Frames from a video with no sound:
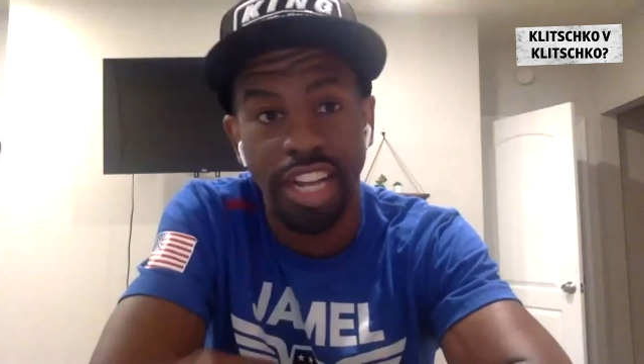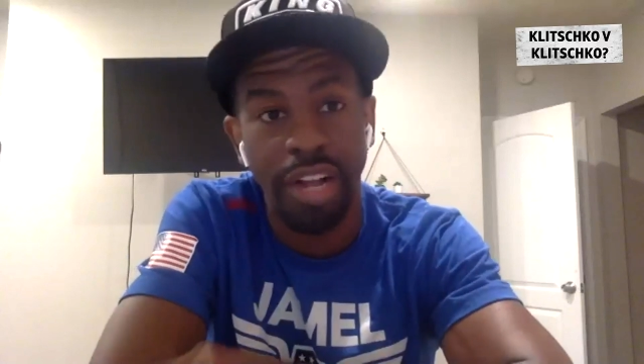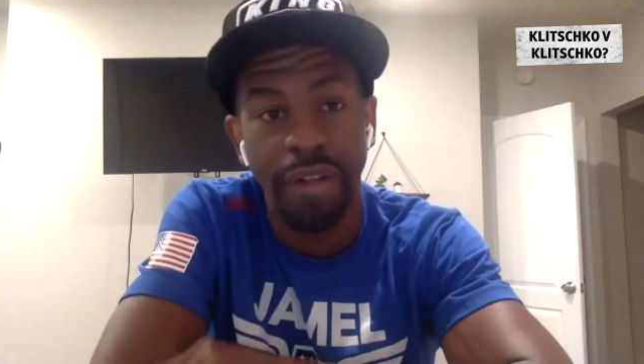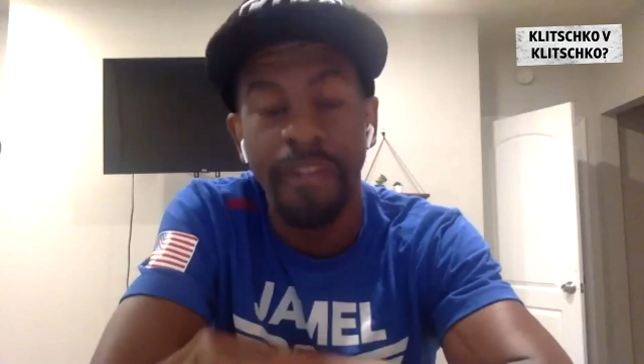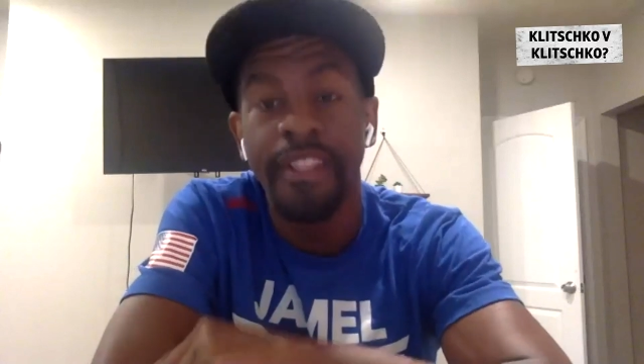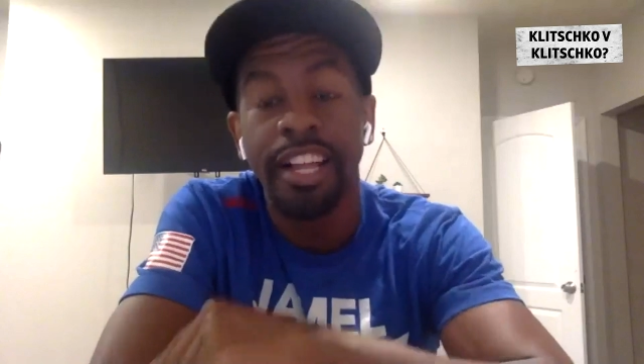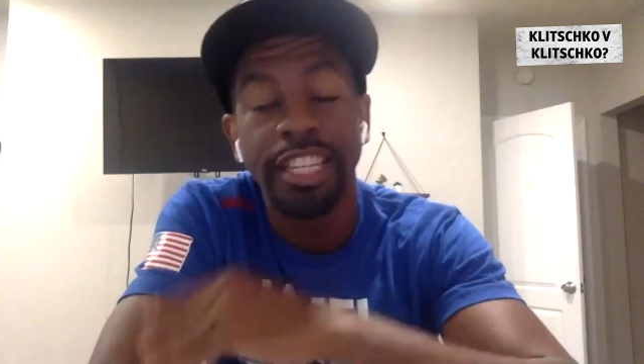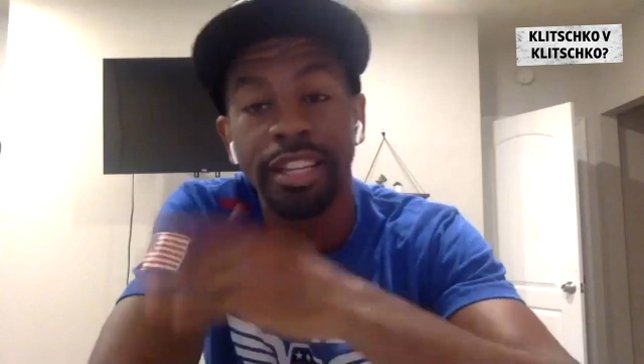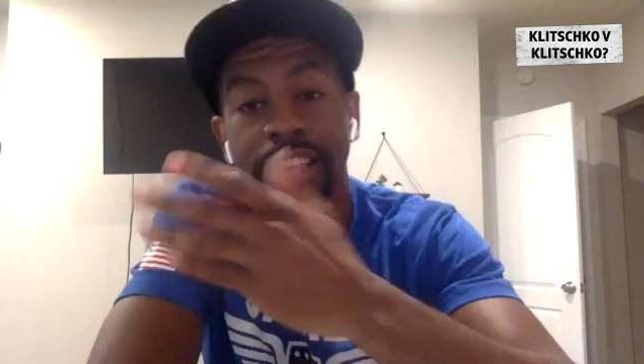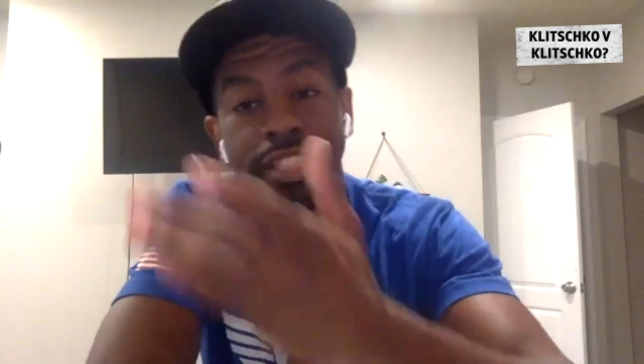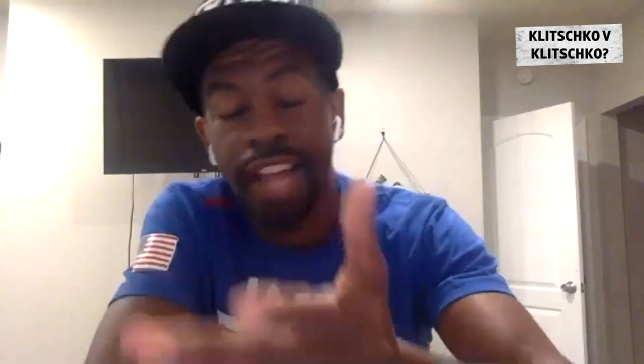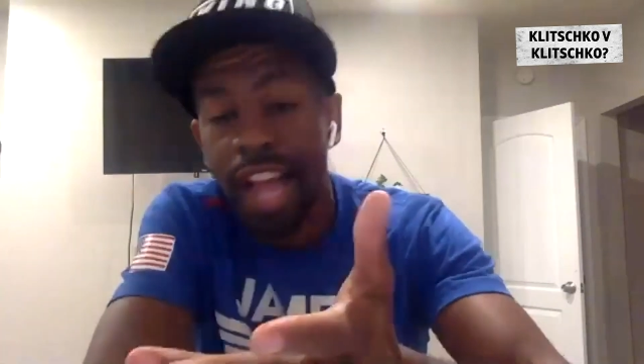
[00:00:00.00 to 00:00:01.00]
Because
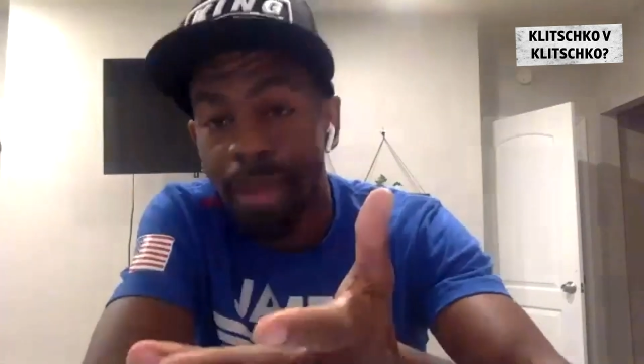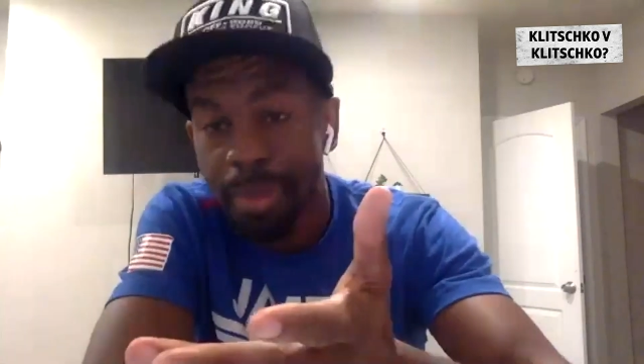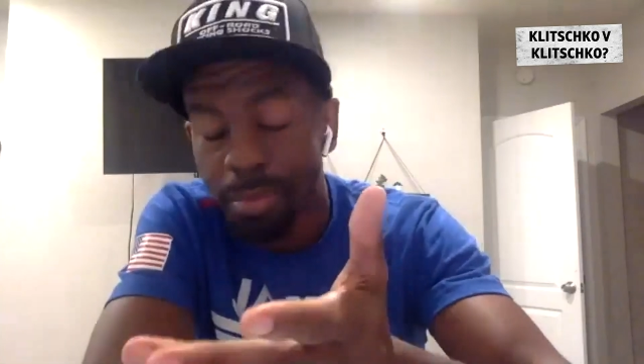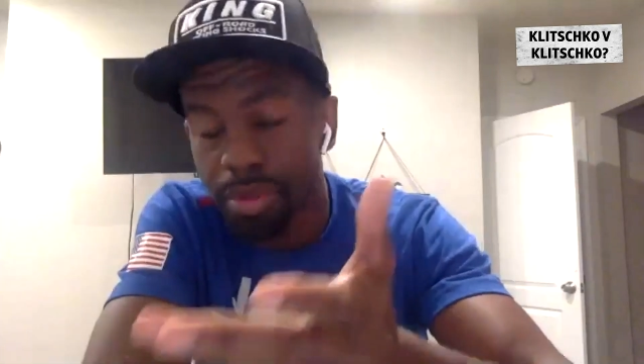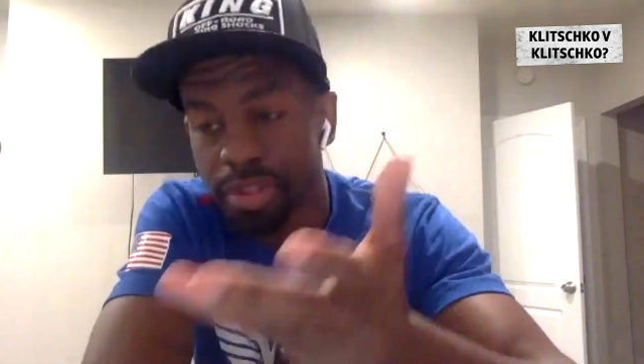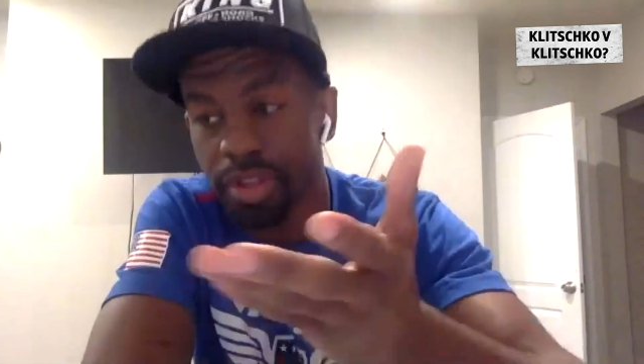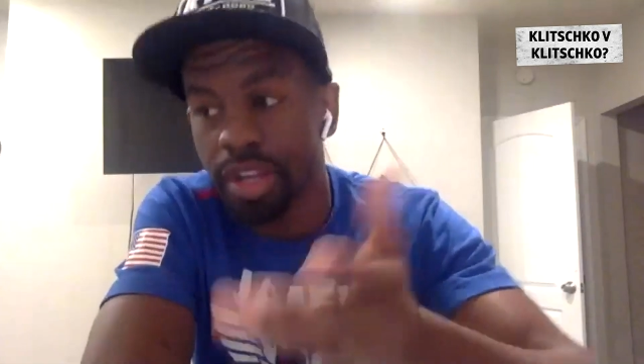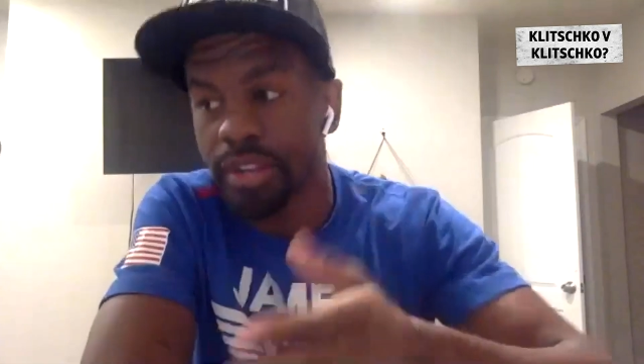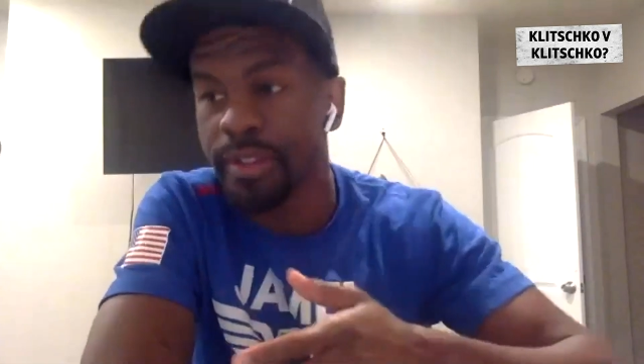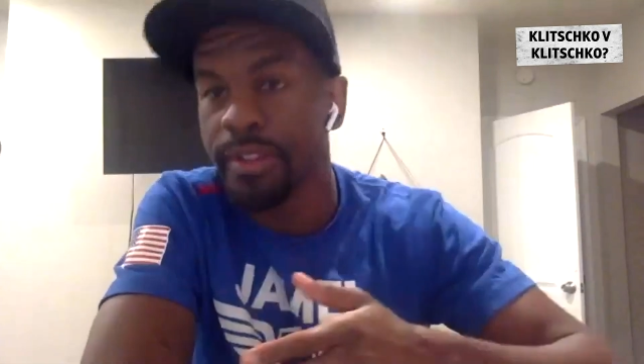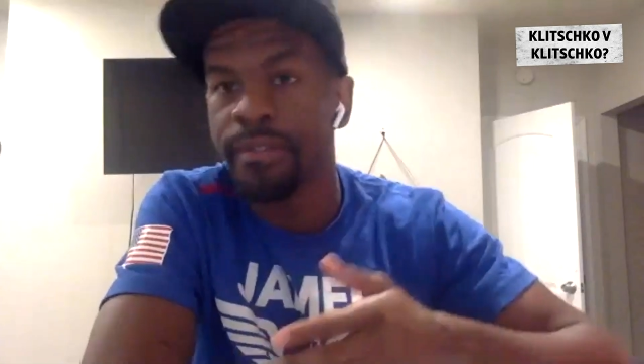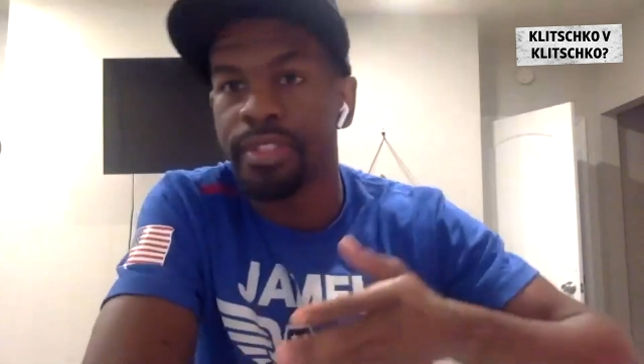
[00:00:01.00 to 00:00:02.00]
at the time, people thought